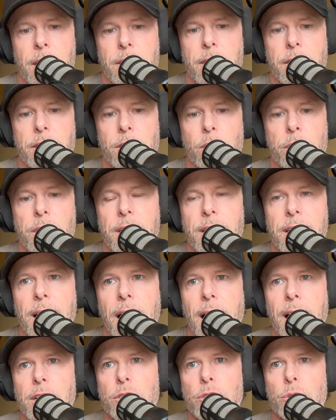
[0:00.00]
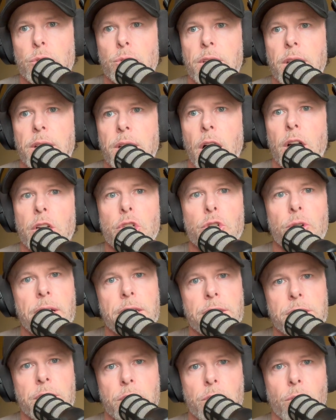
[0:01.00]
then looking at it as you get
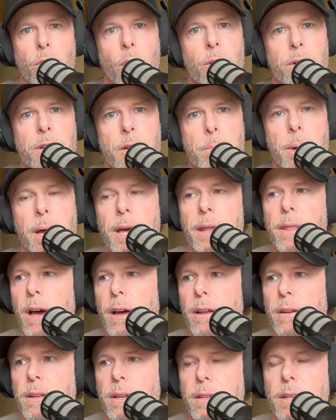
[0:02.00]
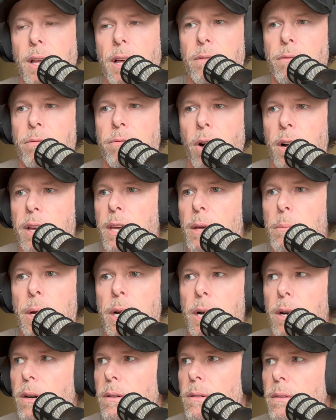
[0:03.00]
undressed to crawl into bed, that fucking
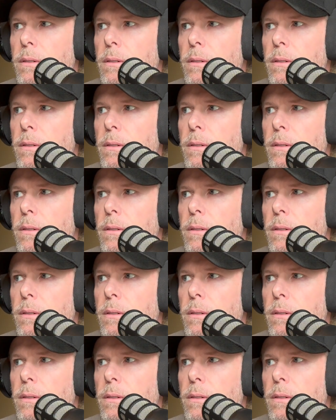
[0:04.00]
mirror.